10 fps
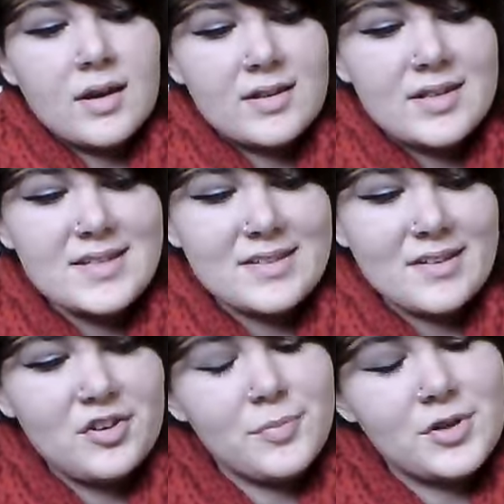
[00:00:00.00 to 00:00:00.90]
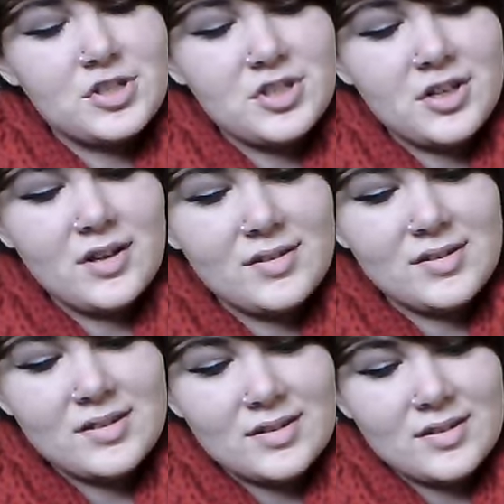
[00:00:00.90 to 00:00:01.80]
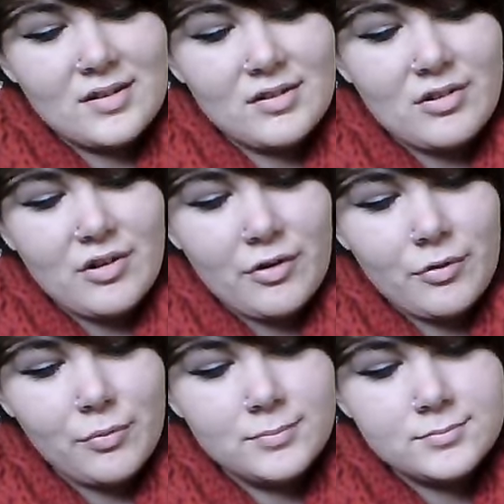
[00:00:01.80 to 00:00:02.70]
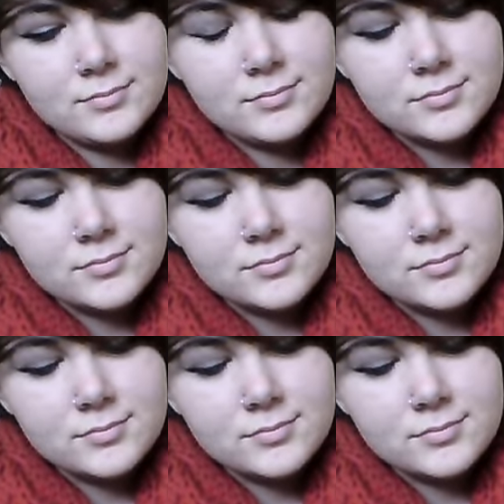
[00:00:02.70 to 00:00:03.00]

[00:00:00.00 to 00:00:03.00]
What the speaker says: And he signed my shirt, and I got home,